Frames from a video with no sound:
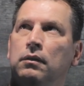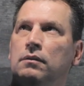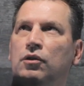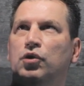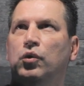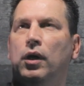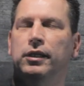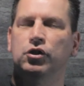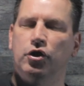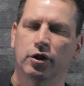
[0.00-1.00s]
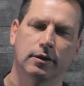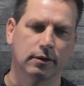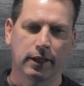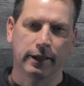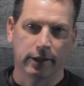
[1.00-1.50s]
So two hydrogens
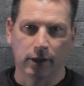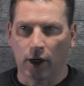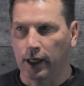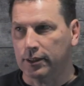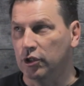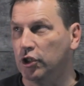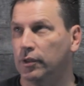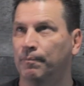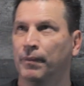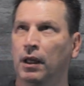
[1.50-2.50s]
and an oxygen.